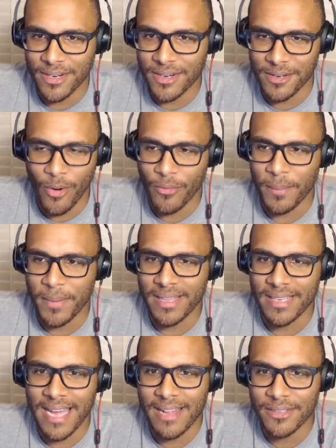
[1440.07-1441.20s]
are you know, over a
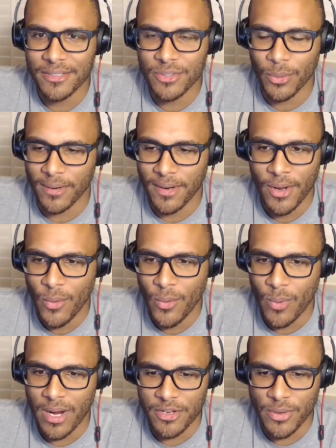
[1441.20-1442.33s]
million dollars, or
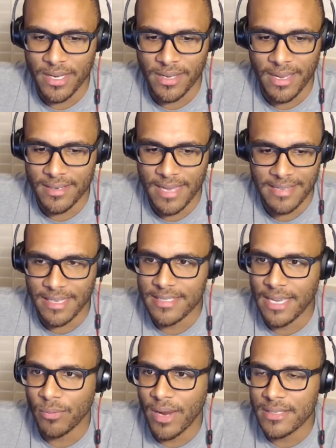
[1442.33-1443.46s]
where you can get, as I
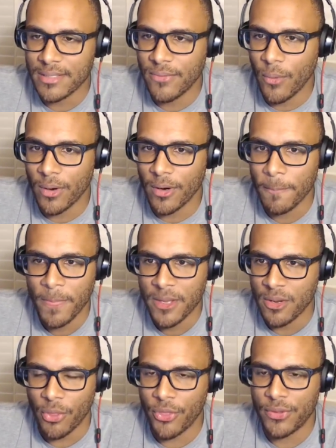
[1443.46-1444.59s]
said, rents for
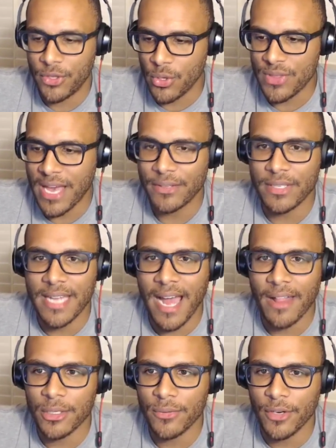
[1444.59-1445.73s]
two thousand
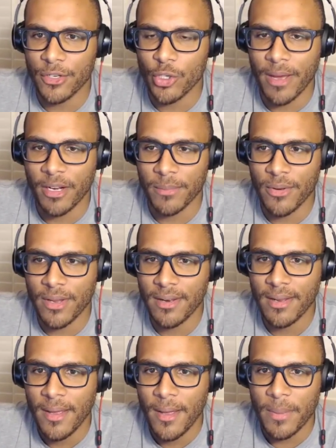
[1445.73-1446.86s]
dollars for a two bedroom unit,
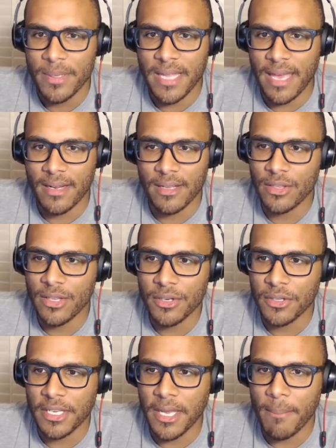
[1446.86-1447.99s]
but then
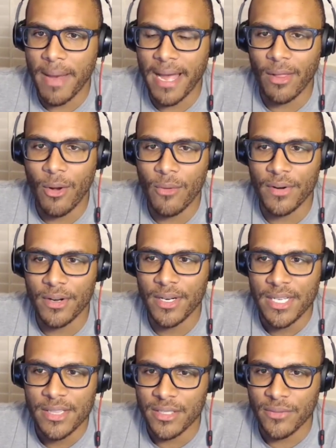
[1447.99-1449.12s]
literally a mile over,
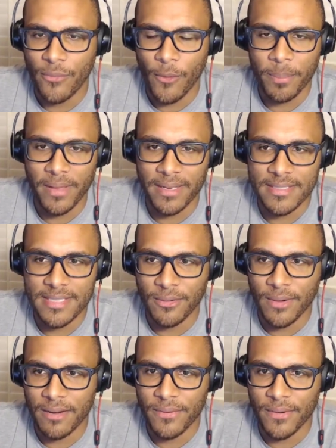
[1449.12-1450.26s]
there's four plexes that
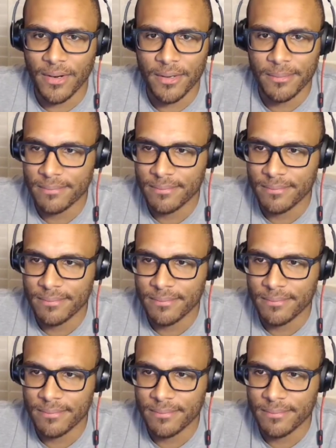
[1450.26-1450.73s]
rent for